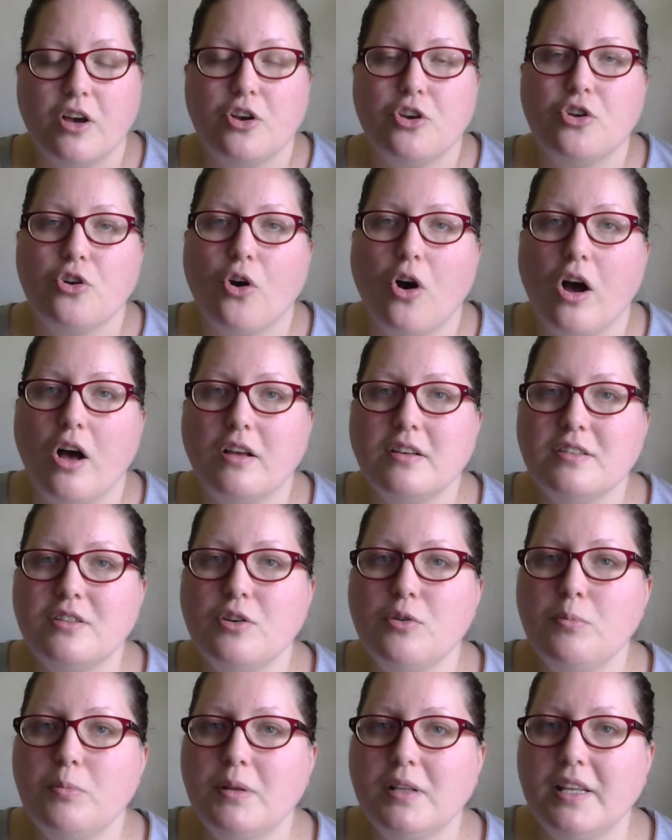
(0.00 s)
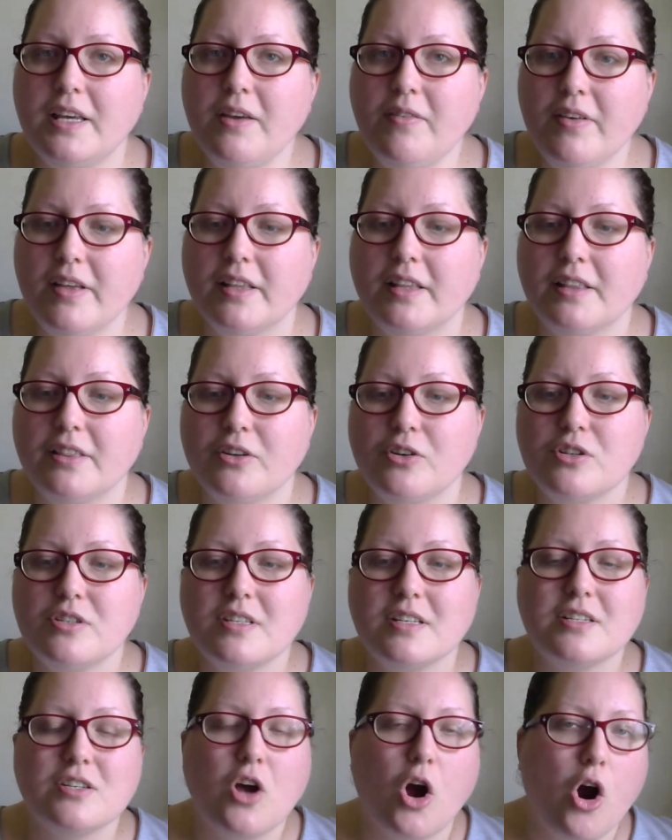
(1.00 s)
You're also believing that there's
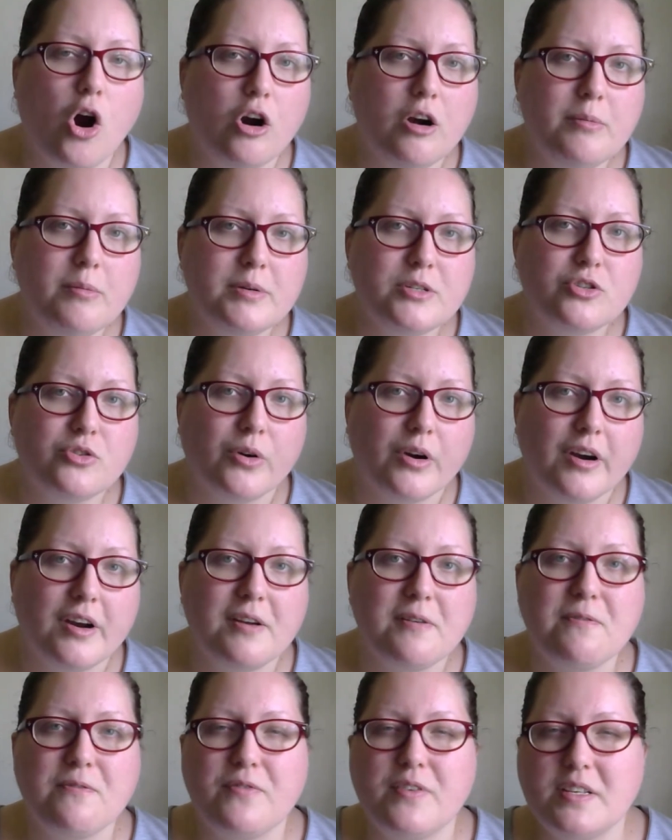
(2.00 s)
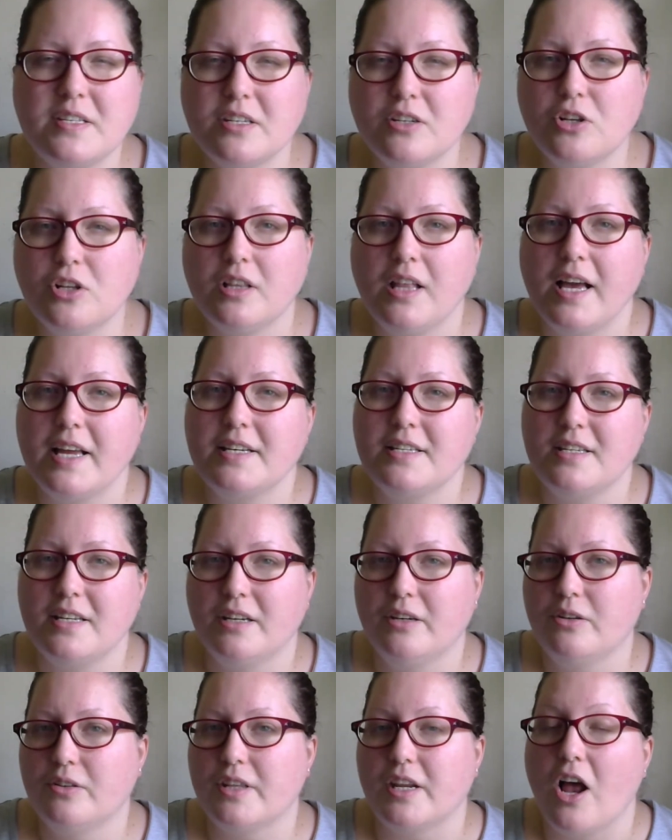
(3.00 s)
this arbitrary physical
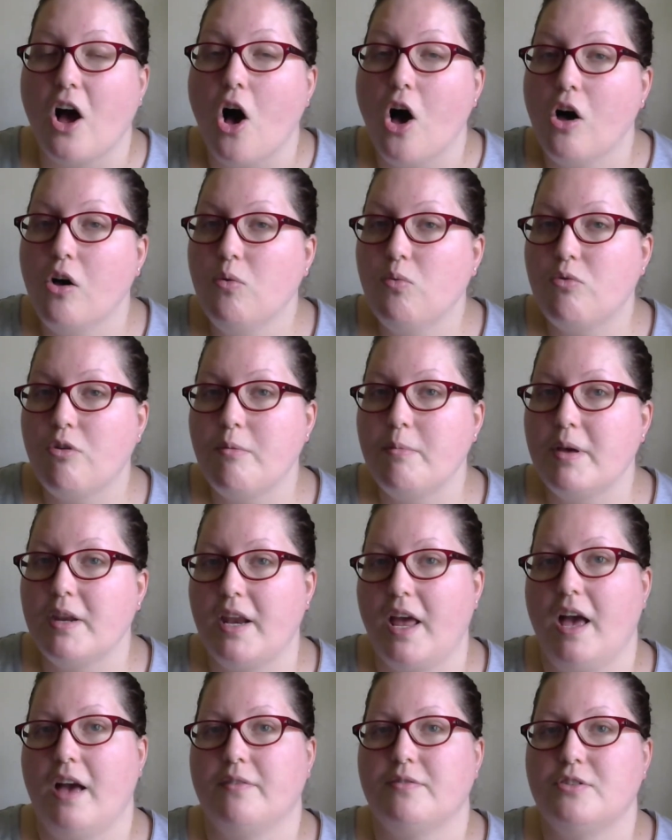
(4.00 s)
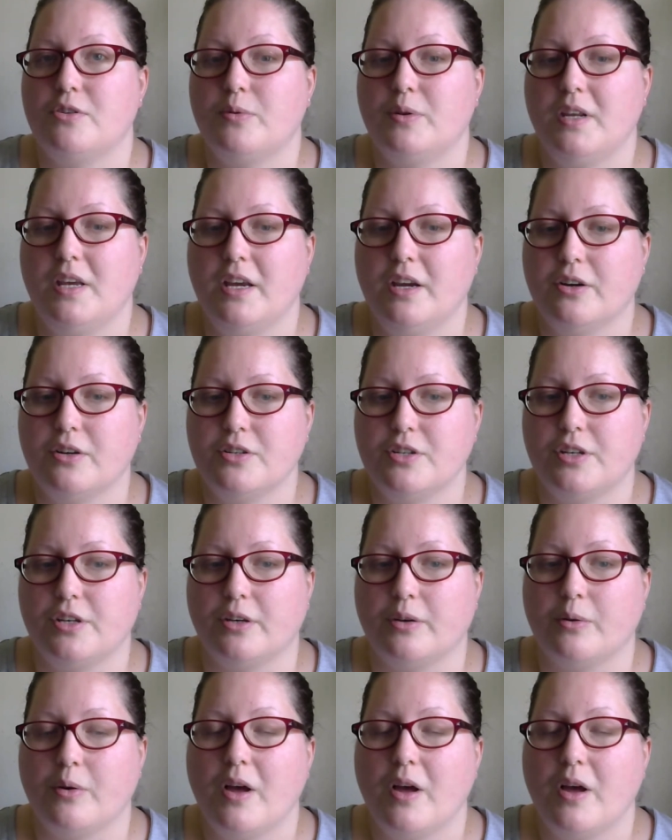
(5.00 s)
ideal that all women have to adhere to.